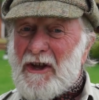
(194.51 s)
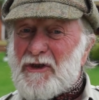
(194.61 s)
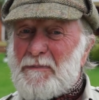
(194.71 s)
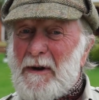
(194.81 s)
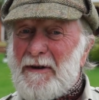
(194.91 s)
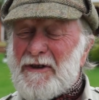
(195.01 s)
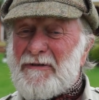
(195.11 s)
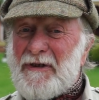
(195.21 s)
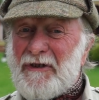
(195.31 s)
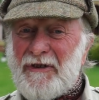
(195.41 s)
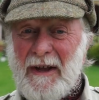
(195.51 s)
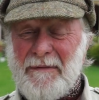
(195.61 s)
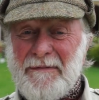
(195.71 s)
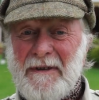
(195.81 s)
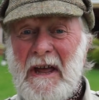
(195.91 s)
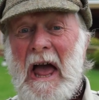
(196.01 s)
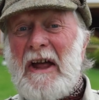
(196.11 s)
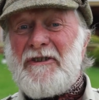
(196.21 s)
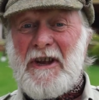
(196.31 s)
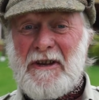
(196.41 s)
experience for yourself
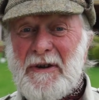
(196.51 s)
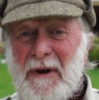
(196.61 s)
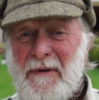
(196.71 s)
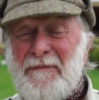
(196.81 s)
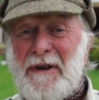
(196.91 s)
and take your own